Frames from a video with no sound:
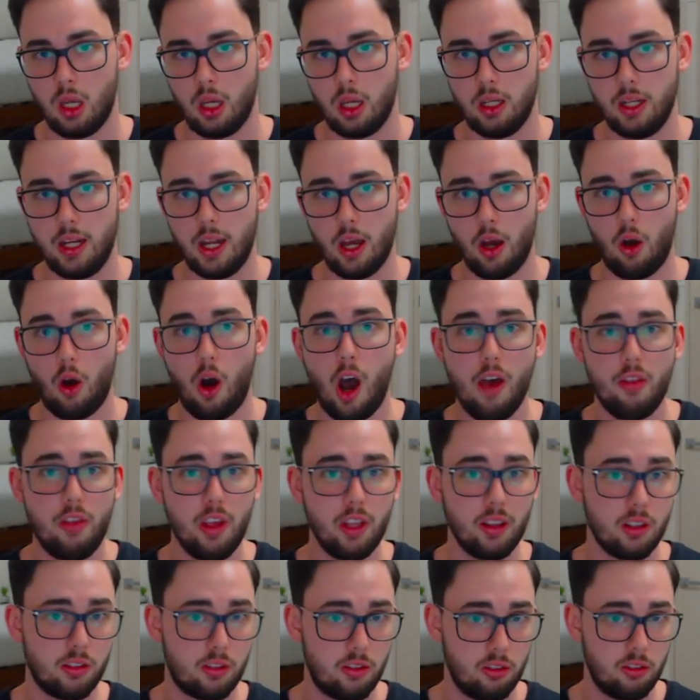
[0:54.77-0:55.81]
Now, I think
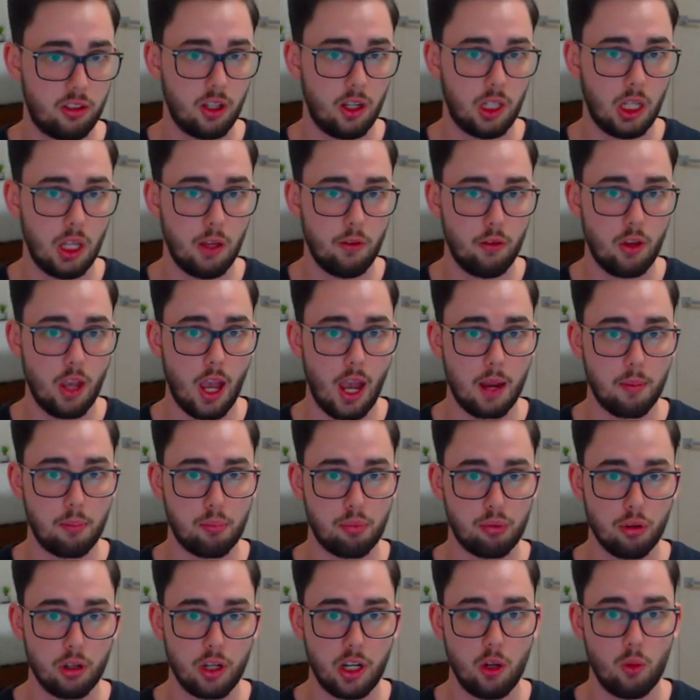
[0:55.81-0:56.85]
this is going to give you a
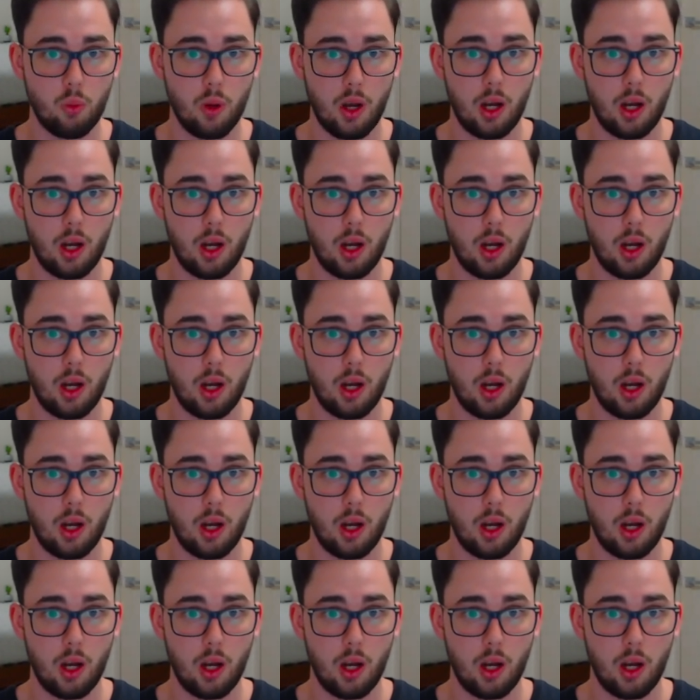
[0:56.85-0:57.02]
pretty